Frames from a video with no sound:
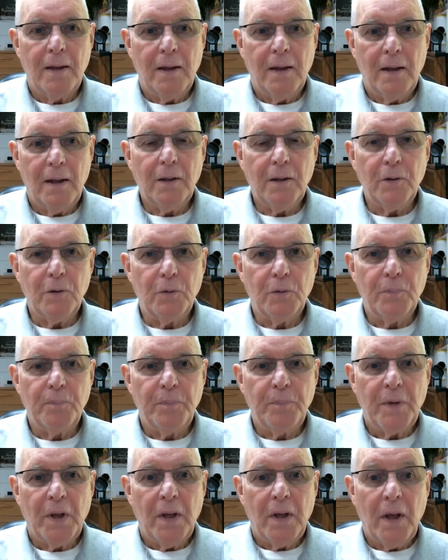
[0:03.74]
Hello,
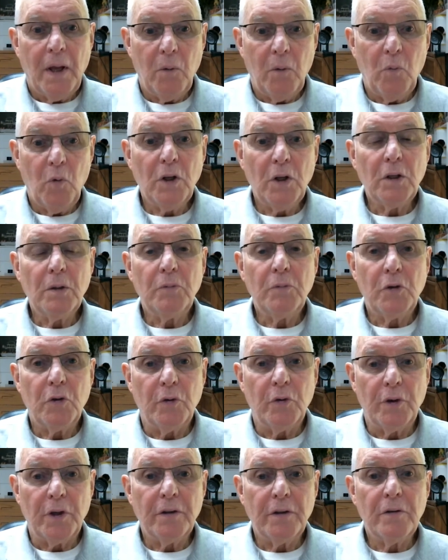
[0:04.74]
and welcome to
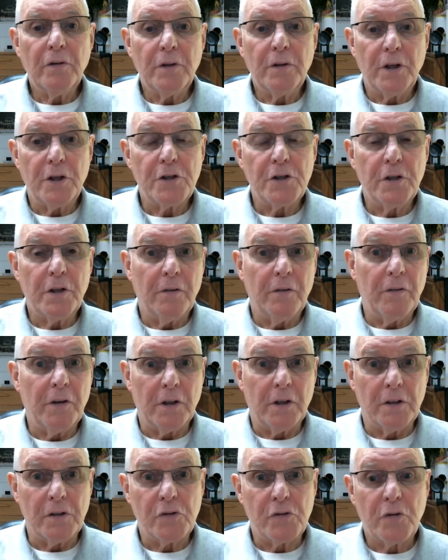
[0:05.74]
another edition of the
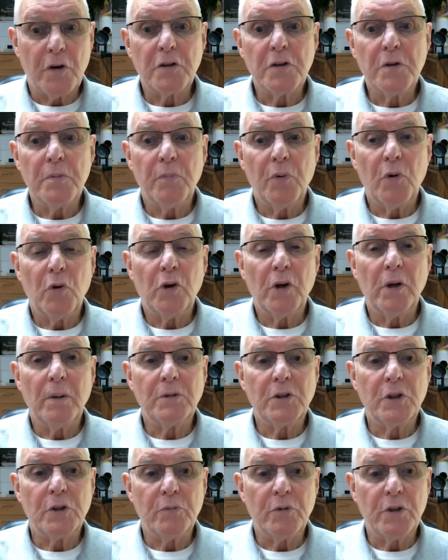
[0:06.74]
Construction
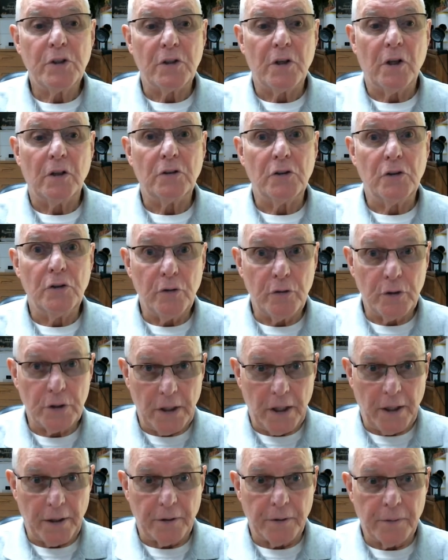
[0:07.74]
Programs and Results
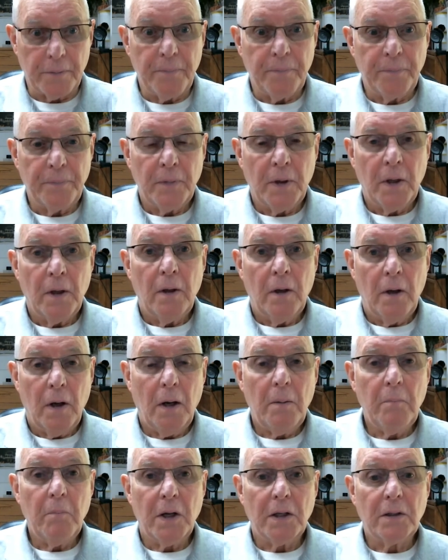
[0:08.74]
newsletter.
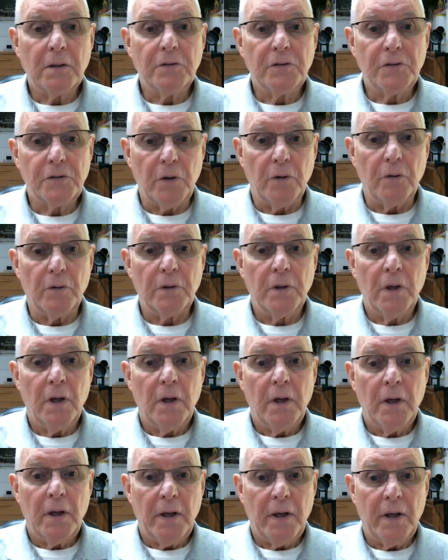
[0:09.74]
I'm Michael Stone,
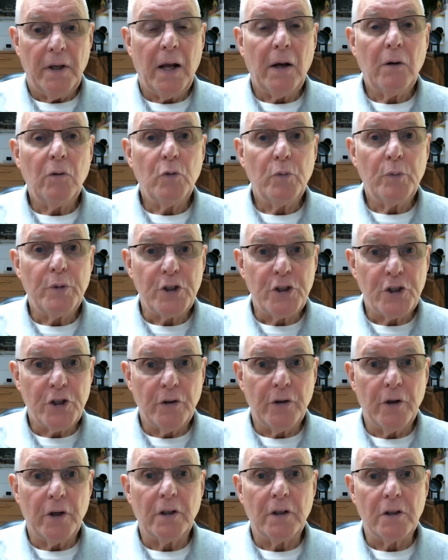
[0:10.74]
and I will be
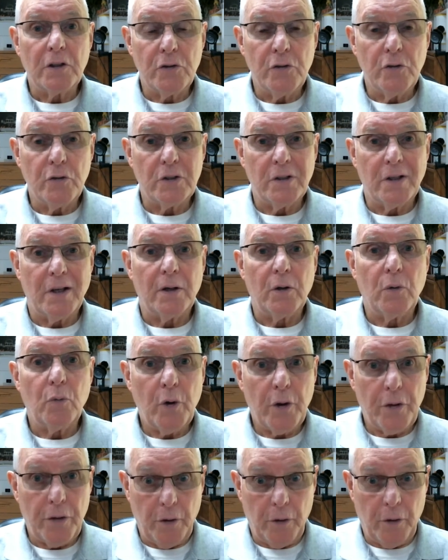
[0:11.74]
sharing this newsletter
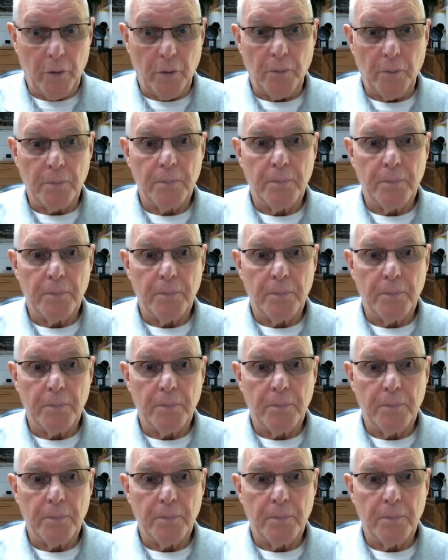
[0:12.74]
with you.